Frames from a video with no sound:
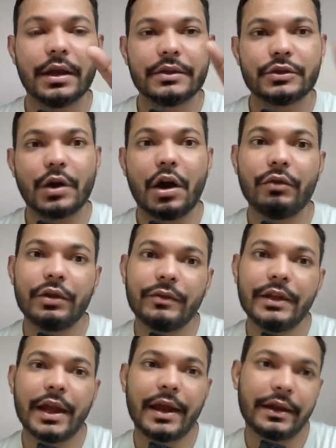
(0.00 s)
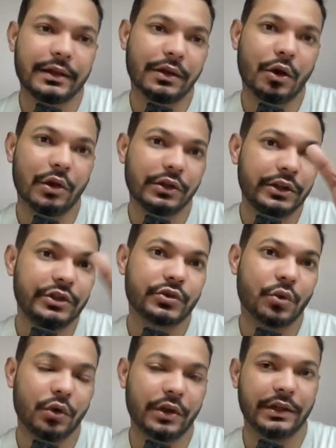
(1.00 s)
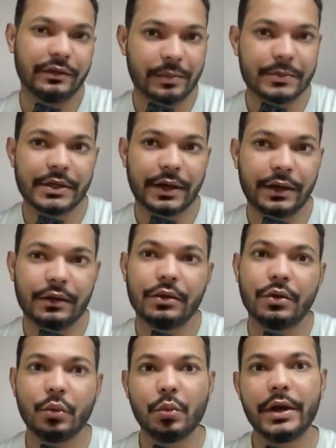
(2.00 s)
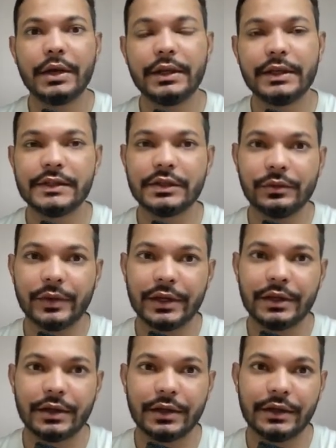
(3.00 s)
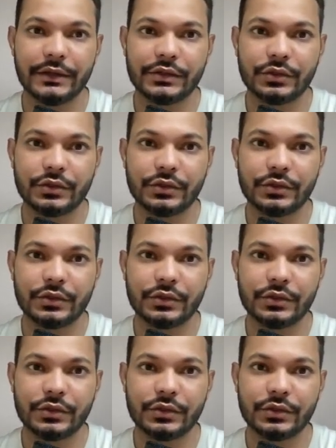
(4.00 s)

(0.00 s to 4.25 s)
so how will we add all these code on the website? One easy way is